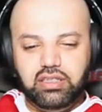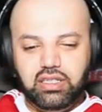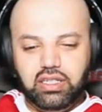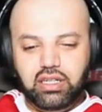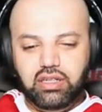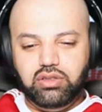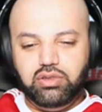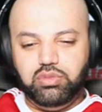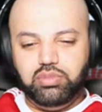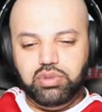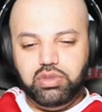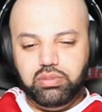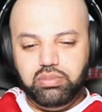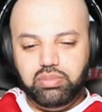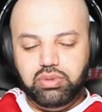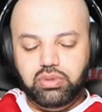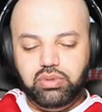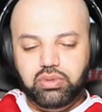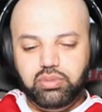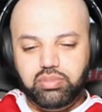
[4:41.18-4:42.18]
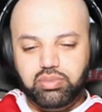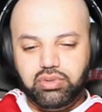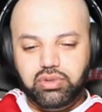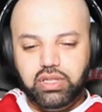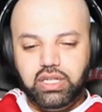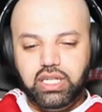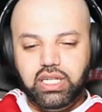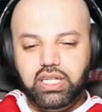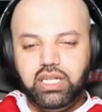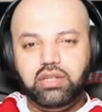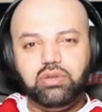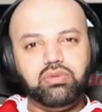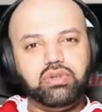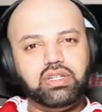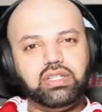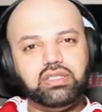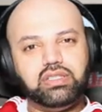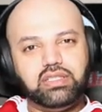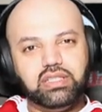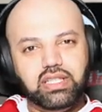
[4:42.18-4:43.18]
how do people pray and what
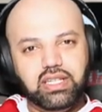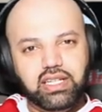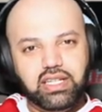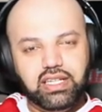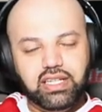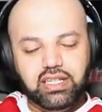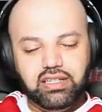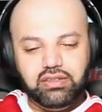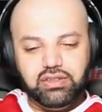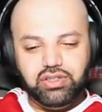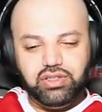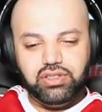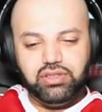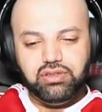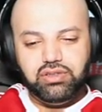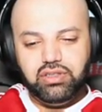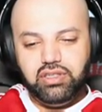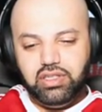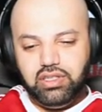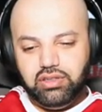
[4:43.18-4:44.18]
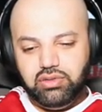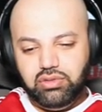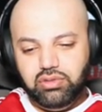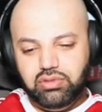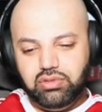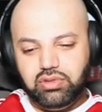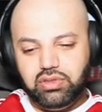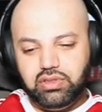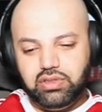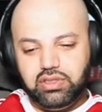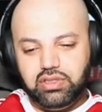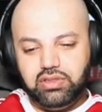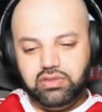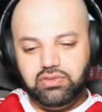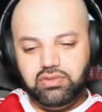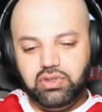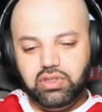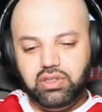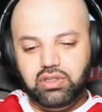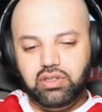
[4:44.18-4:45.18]
it's like, which is really cool because
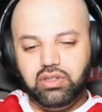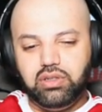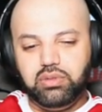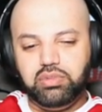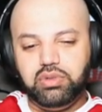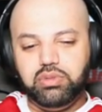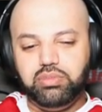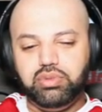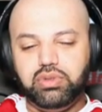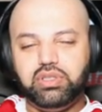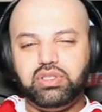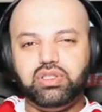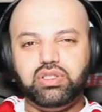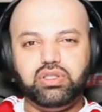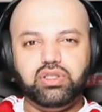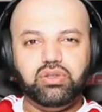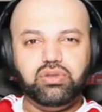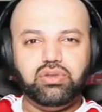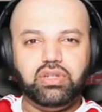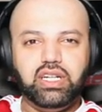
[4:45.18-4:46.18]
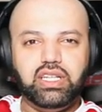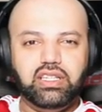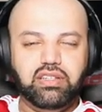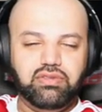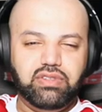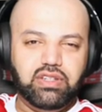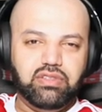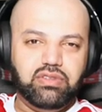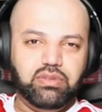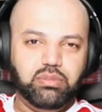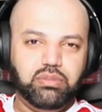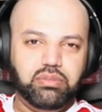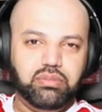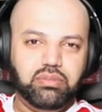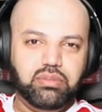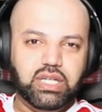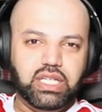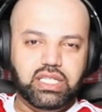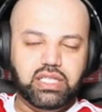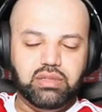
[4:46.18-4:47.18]
for a lot of people it's new, right? They've never
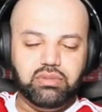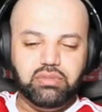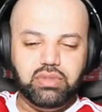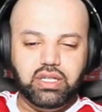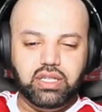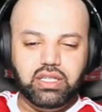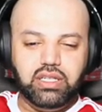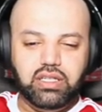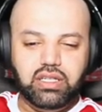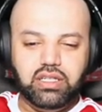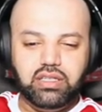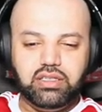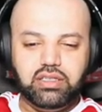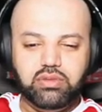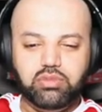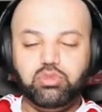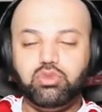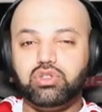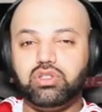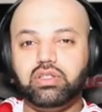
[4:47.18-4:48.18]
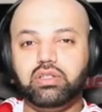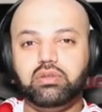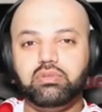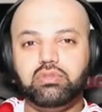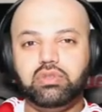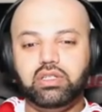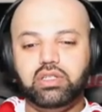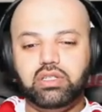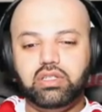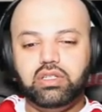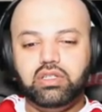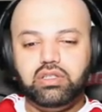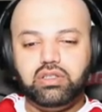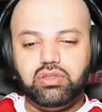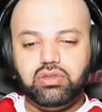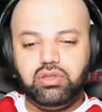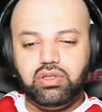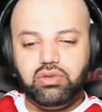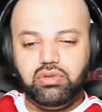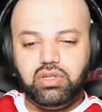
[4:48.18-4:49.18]
met somebody that's Muslim,
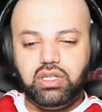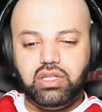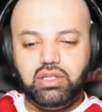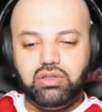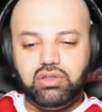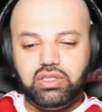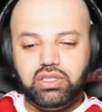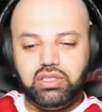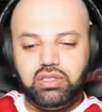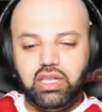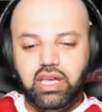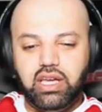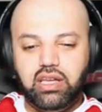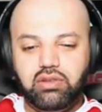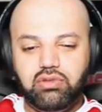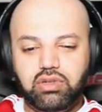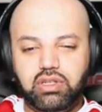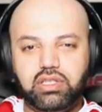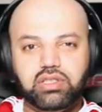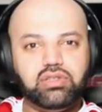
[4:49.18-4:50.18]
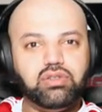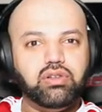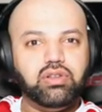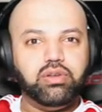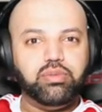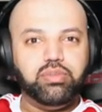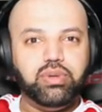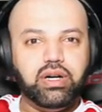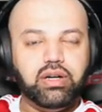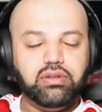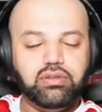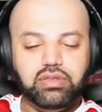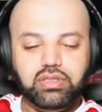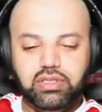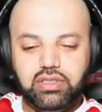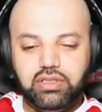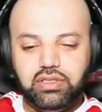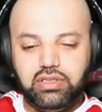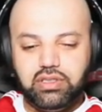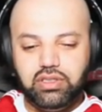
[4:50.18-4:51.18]
but they want to understand what it's all about,
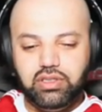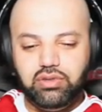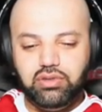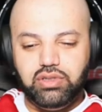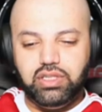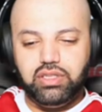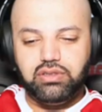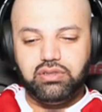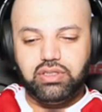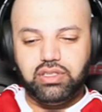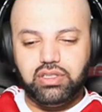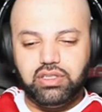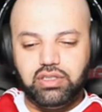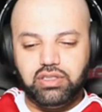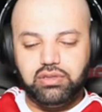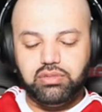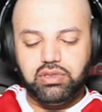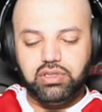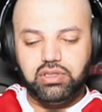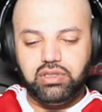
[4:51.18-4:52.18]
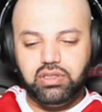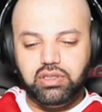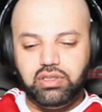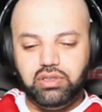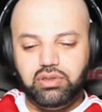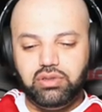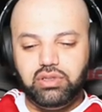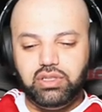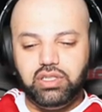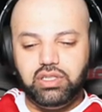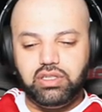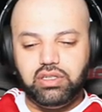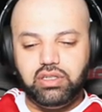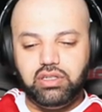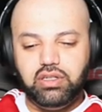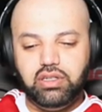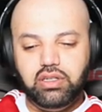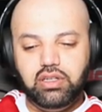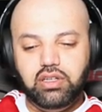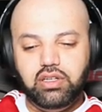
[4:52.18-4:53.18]
which is, you know, interesting, especially in Indonesia.